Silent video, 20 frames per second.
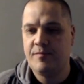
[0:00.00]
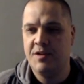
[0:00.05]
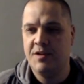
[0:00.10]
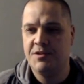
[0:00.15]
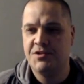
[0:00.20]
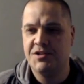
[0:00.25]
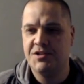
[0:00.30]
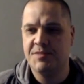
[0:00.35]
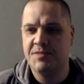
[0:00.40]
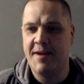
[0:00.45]

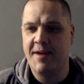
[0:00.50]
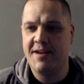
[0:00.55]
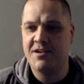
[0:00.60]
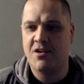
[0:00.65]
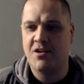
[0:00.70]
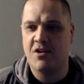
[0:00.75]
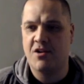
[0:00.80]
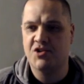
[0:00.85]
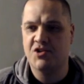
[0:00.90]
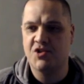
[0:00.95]
Just bad
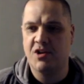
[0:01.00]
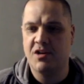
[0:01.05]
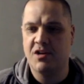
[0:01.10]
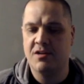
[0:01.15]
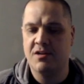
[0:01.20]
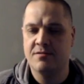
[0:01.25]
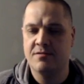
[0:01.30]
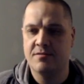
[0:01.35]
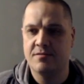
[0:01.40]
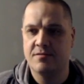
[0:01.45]
card draw.
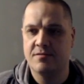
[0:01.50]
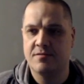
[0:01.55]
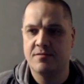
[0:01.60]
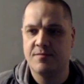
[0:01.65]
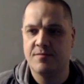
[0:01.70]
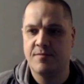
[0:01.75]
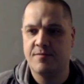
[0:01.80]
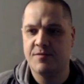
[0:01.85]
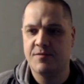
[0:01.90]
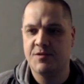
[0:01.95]

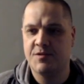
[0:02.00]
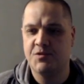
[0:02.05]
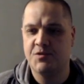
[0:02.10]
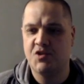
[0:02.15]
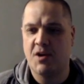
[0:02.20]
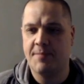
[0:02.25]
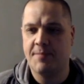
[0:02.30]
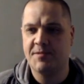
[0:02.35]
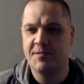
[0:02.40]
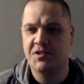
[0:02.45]
So we
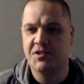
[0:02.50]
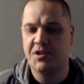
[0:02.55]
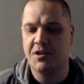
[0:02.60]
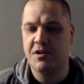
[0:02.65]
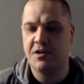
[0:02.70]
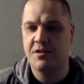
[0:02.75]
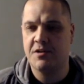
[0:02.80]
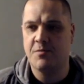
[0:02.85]
drop a star.